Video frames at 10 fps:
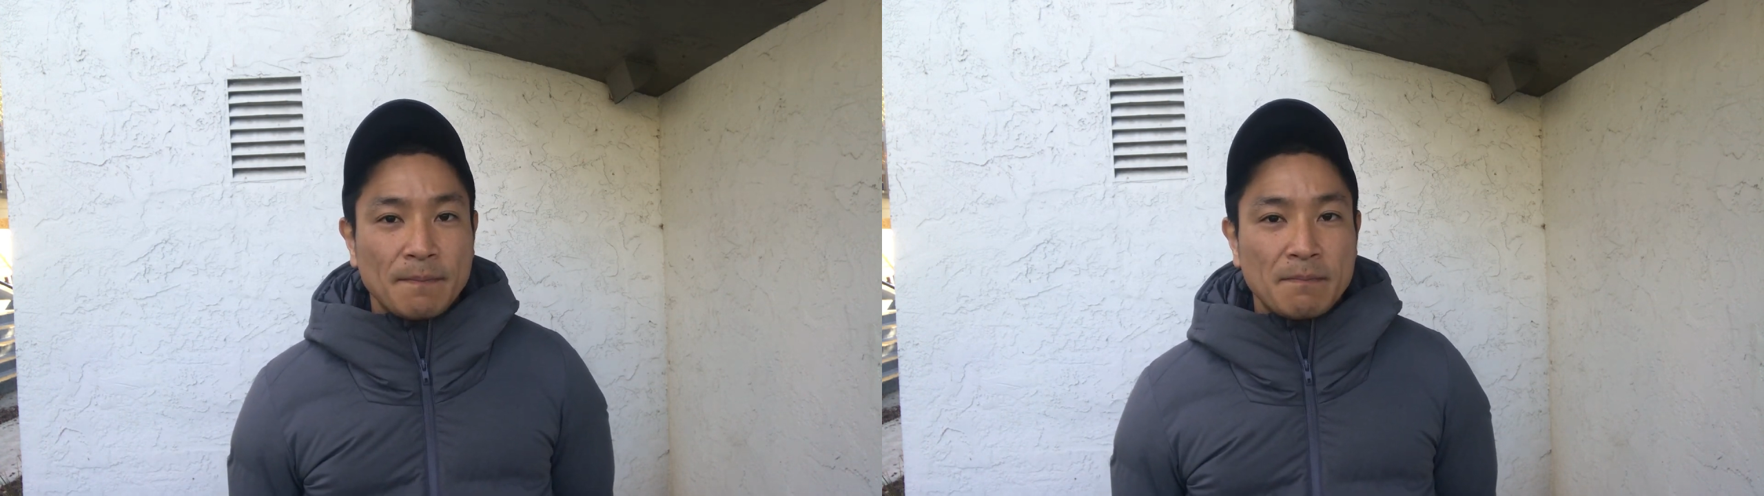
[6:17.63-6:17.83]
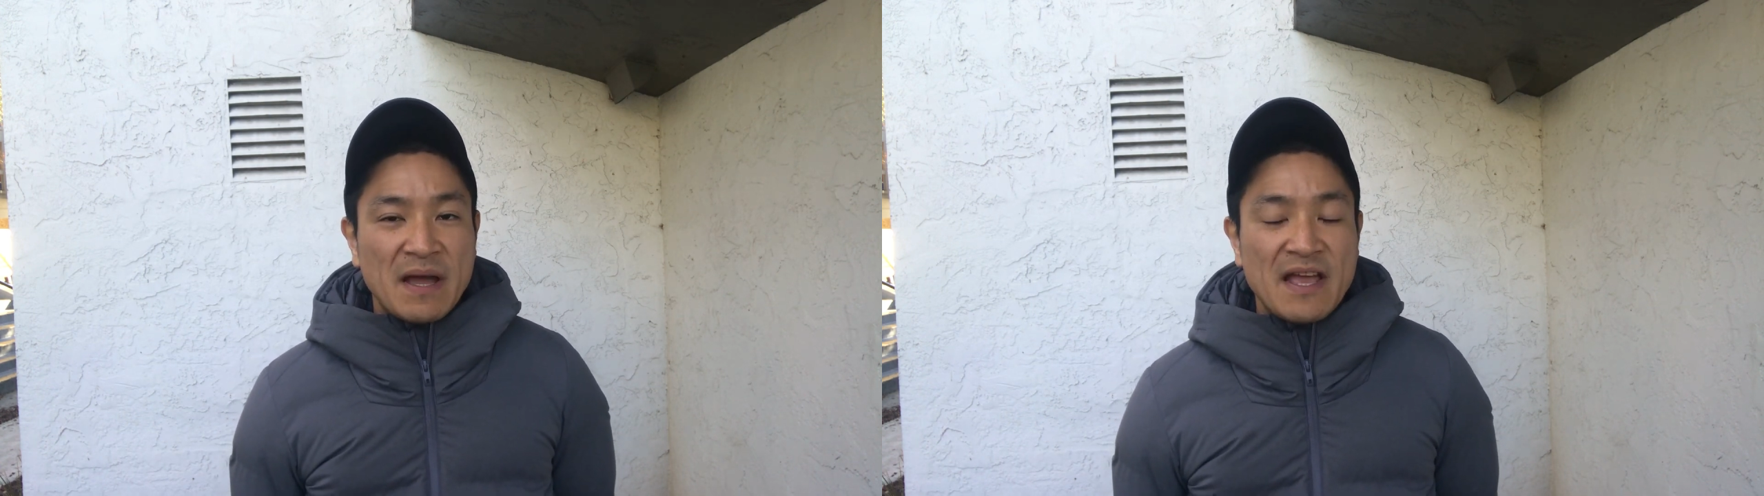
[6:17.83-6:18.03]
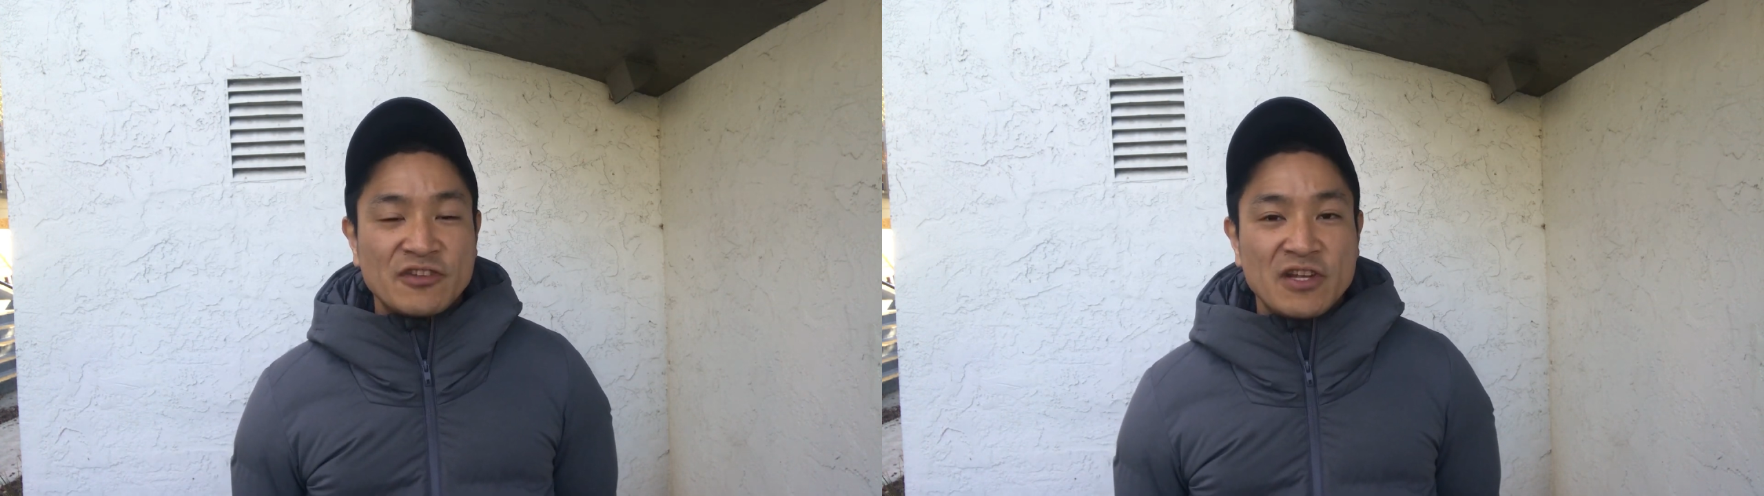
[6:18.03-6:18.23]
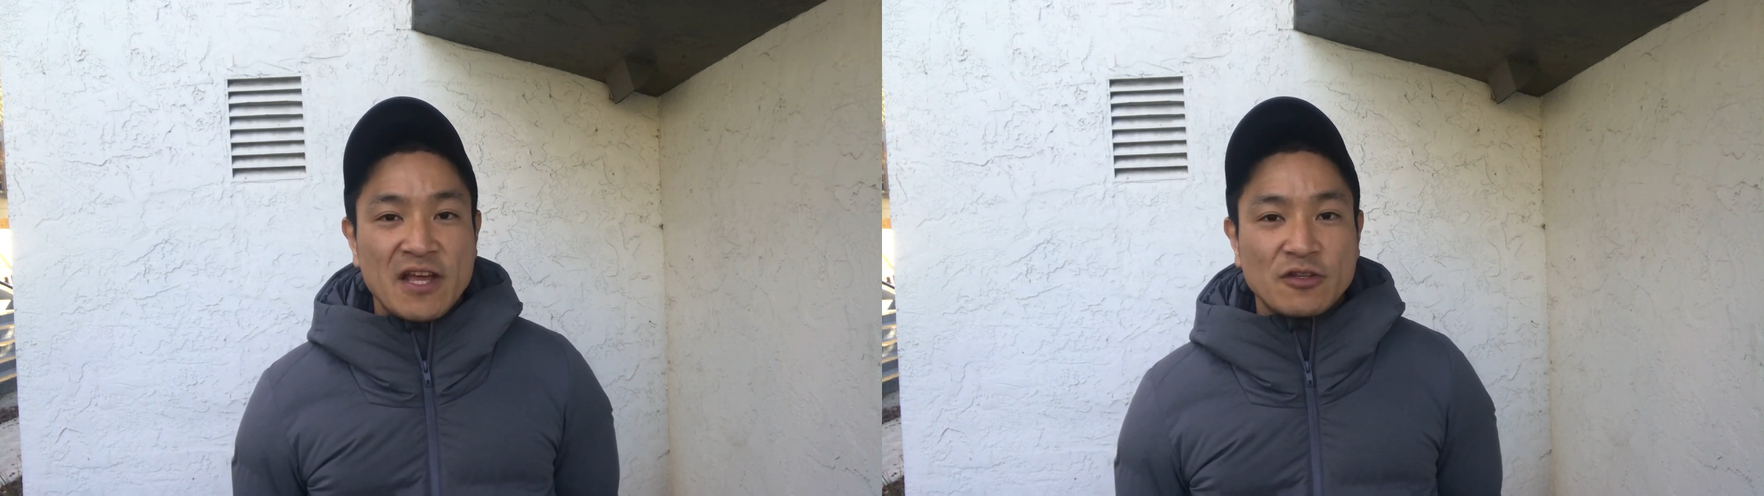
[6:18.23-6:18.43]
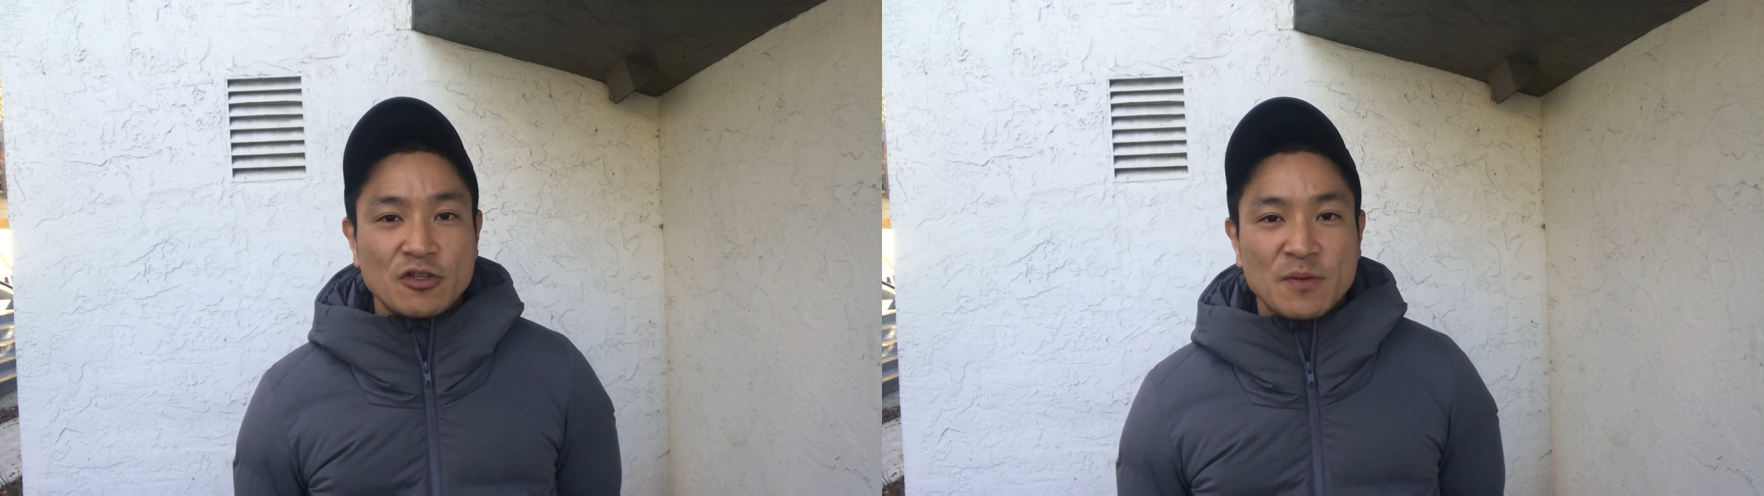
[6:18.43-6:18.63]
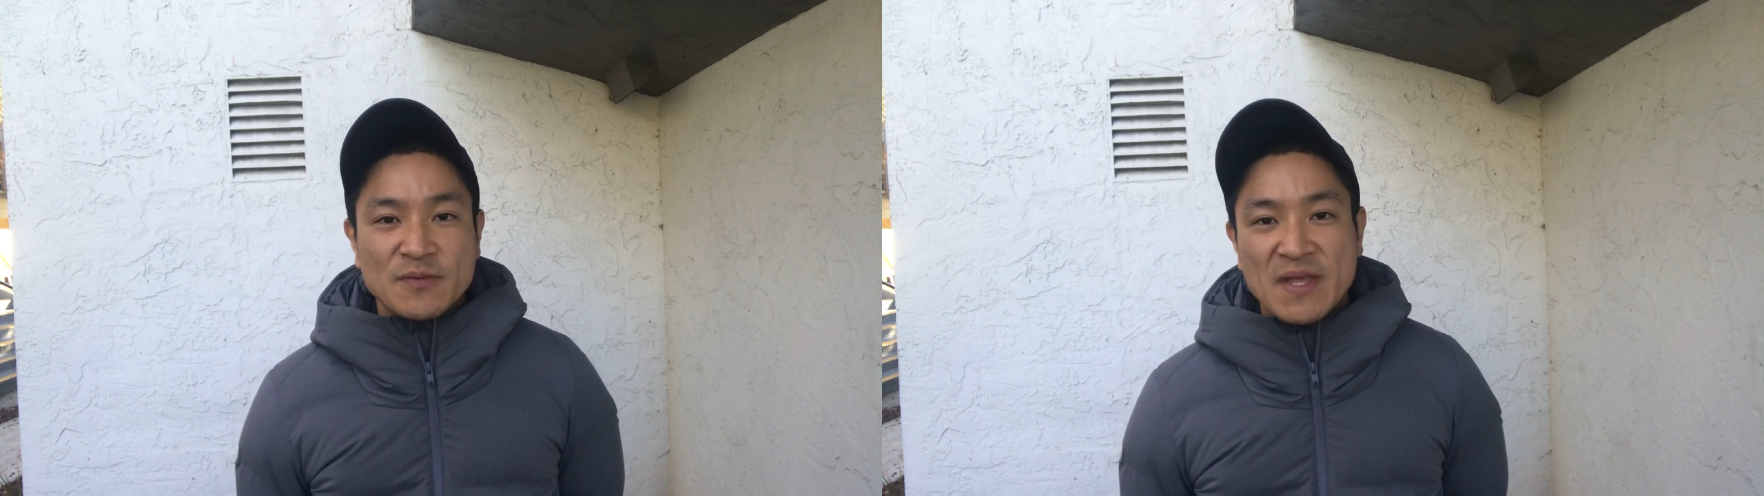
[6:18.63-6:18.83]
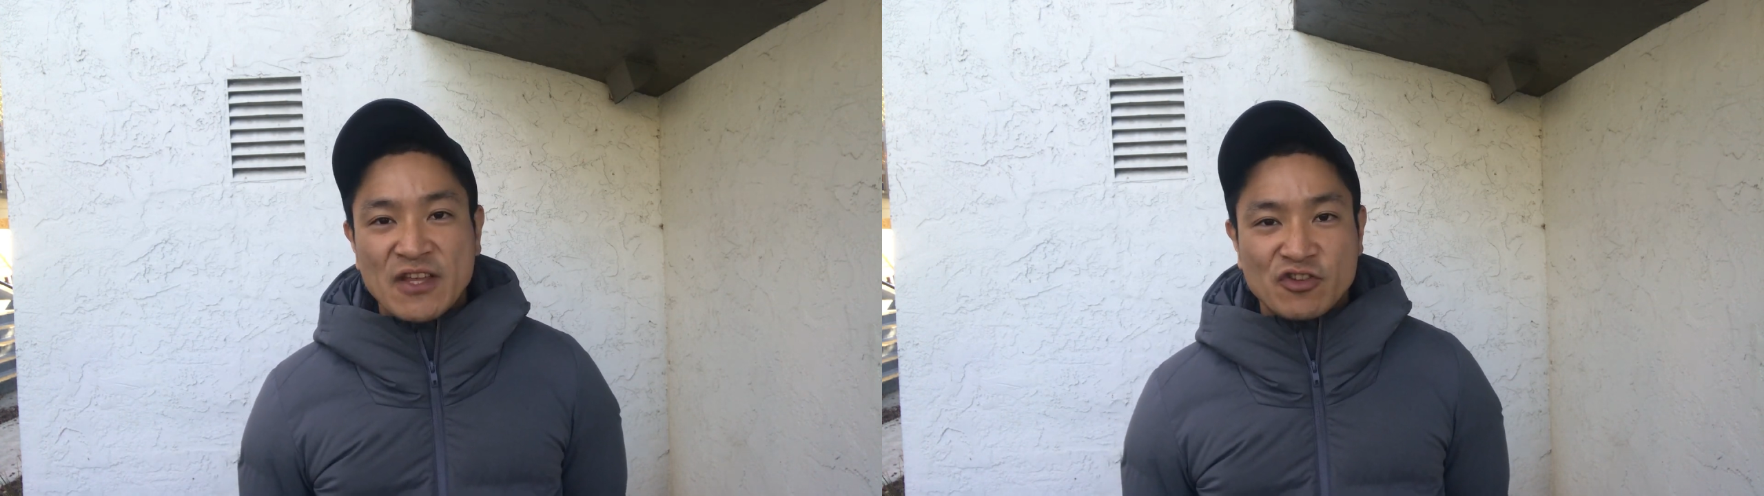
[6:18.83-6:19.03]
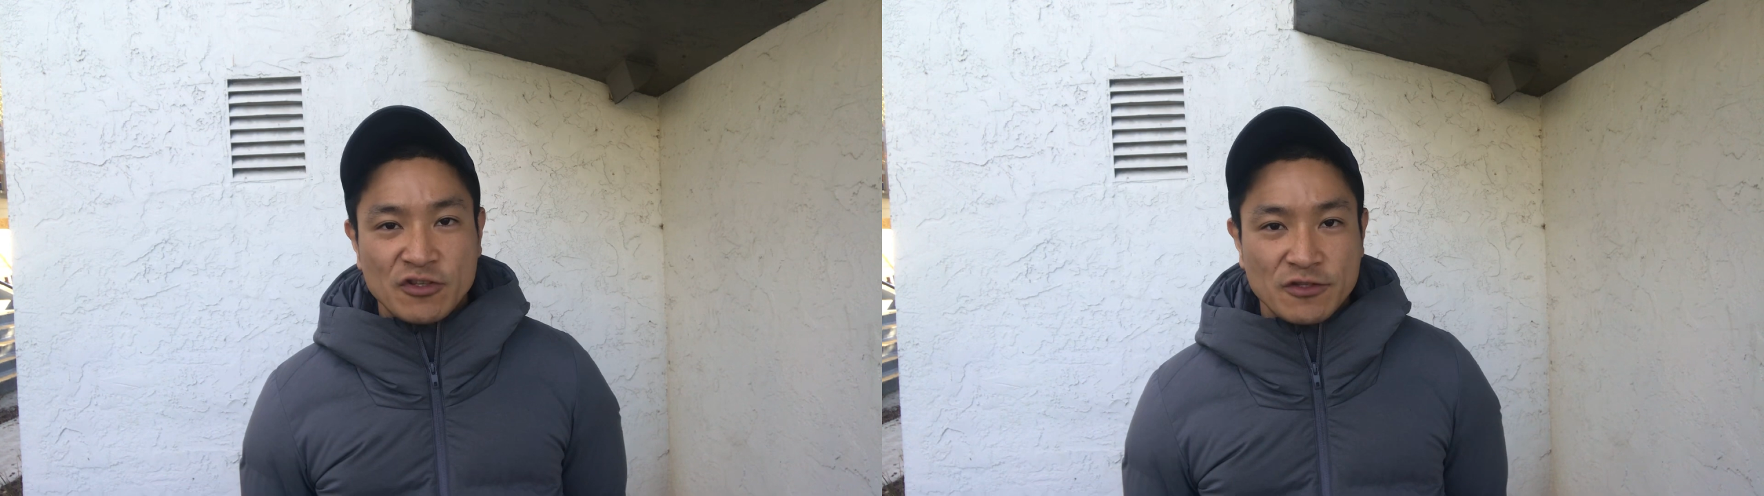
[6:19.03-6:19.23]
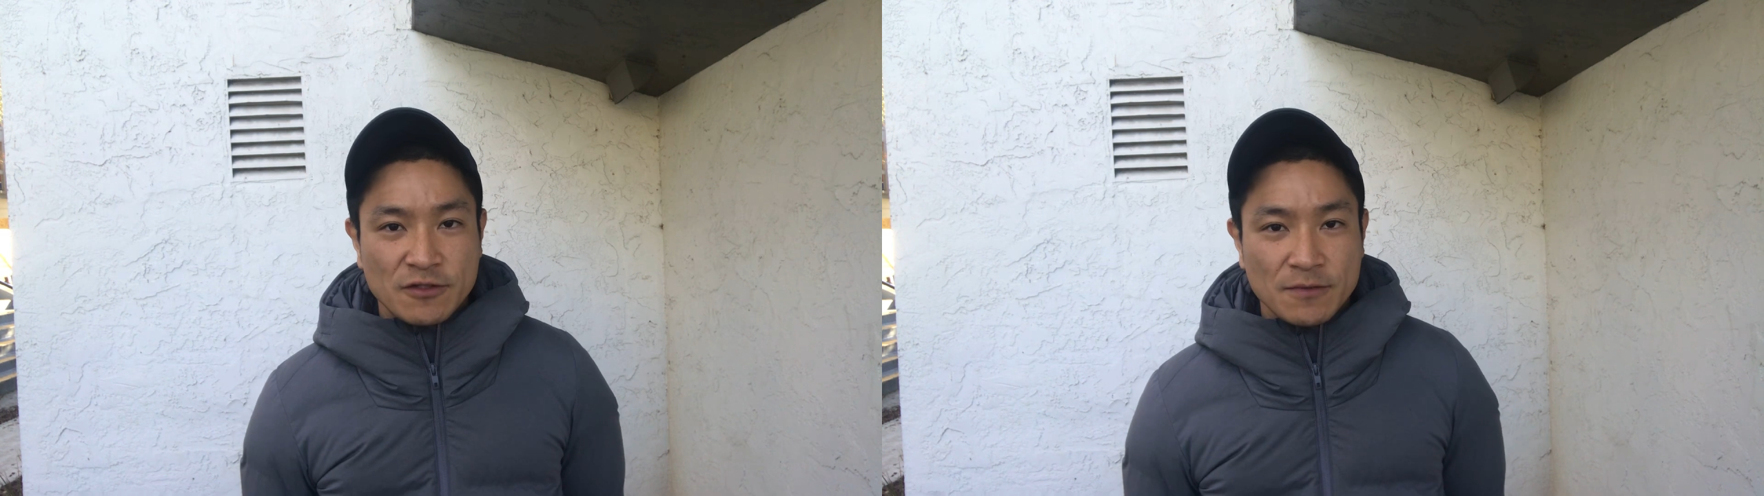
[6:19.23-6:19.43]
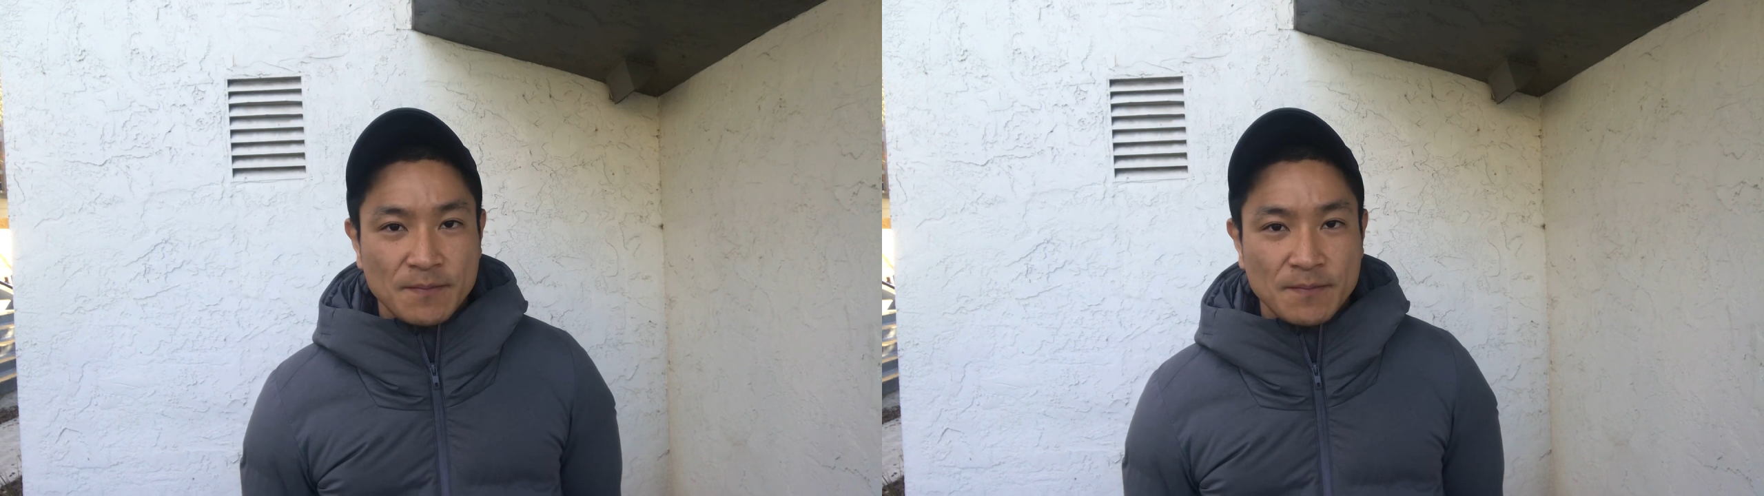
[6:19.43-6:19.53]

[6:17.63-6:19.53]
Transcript: but engineer it to specifications.